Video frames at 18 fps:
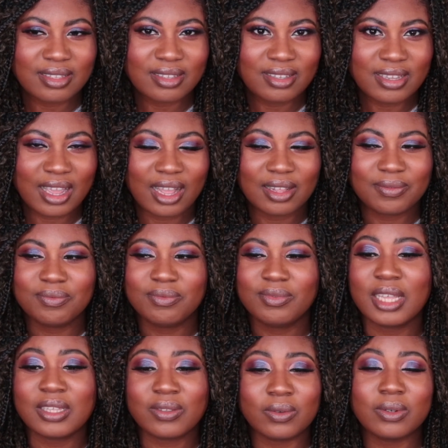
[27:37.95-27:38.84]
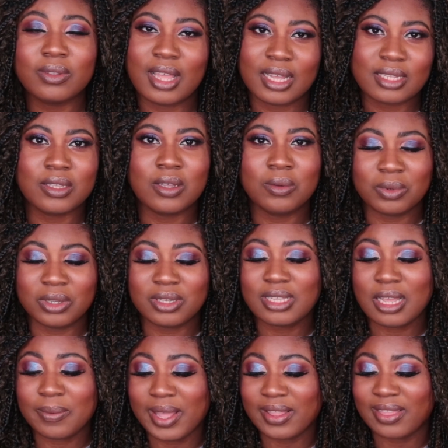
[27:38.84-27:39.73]
Yeah, that's all I'm gonna
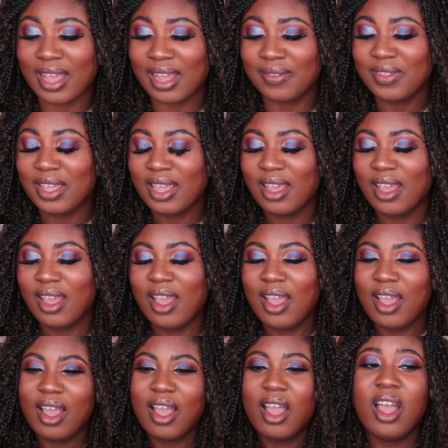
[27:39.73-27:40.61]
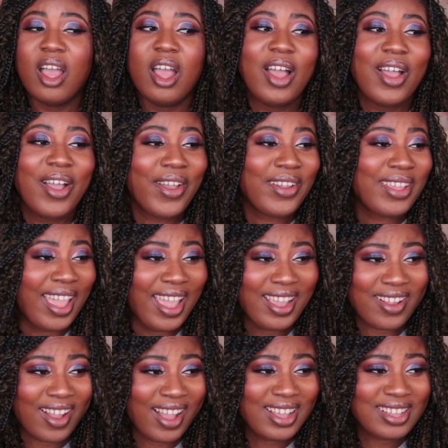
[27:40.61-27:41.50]
say about that. Okay
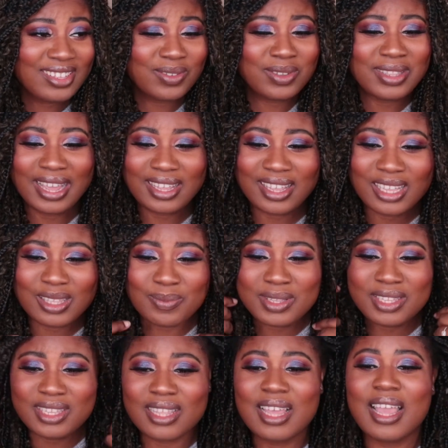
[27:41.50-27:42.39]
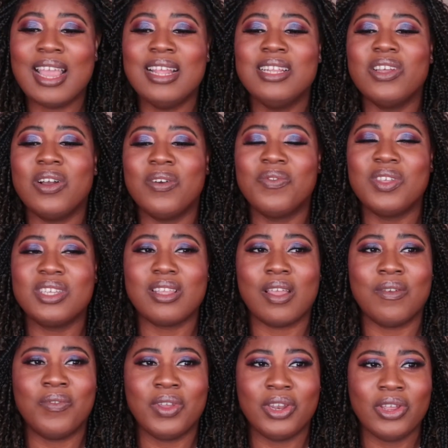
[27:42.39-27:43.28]
guys, well that gets me to the end of this
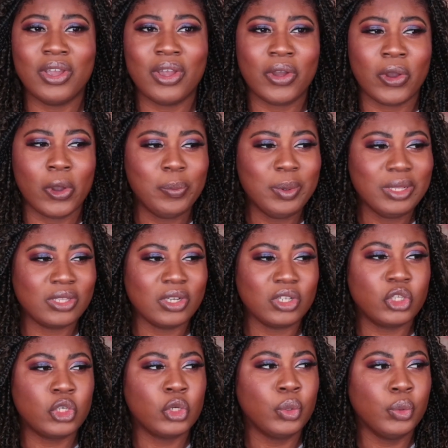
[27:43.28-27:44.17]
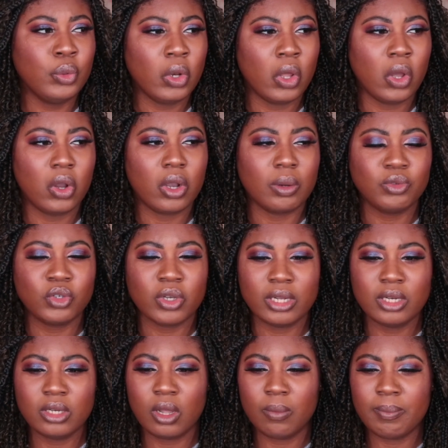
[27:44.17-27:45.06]
video. I hope it's not too long. I'm
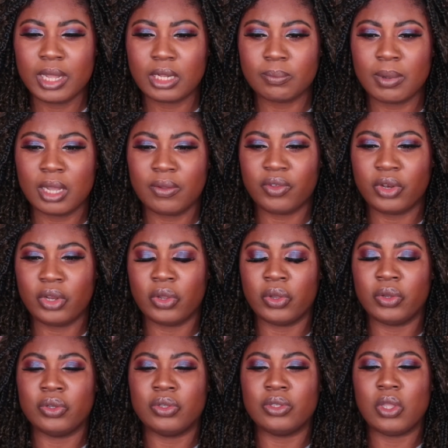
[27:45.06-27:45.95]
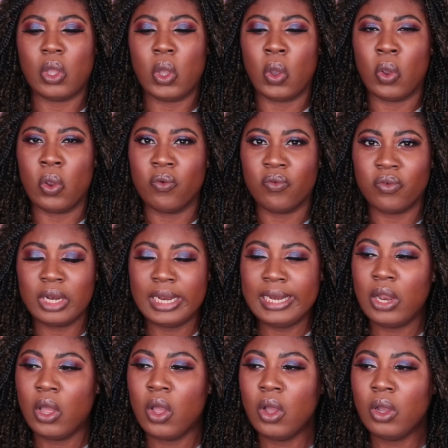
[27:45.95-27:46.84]
trying to not make my videos overly
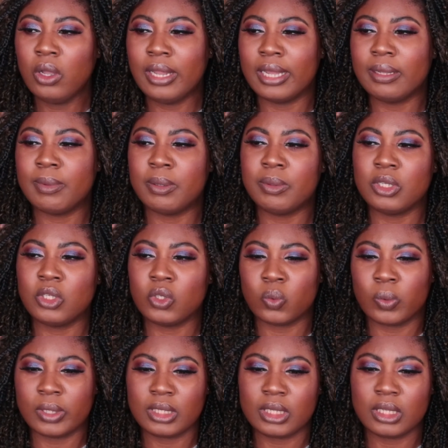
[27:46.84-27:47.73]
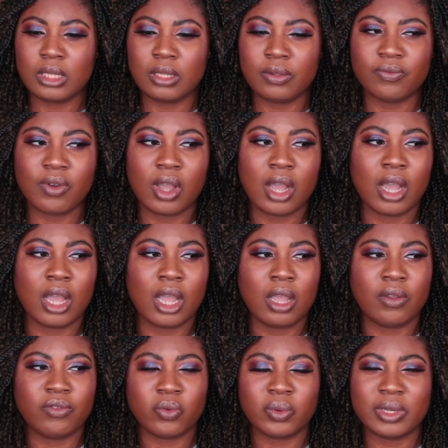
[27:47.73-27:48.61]
long, like maybe
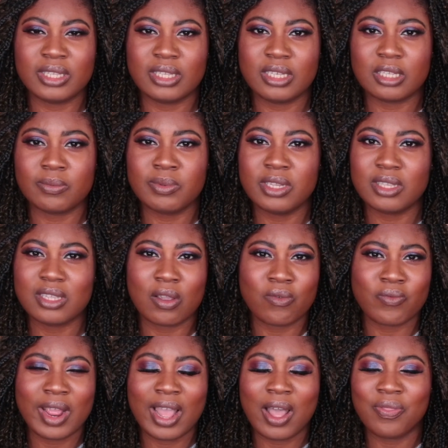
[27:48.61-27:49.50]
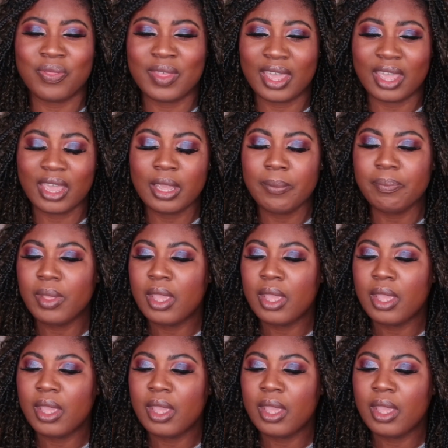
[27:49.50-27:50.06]
25, 26 minutes around there.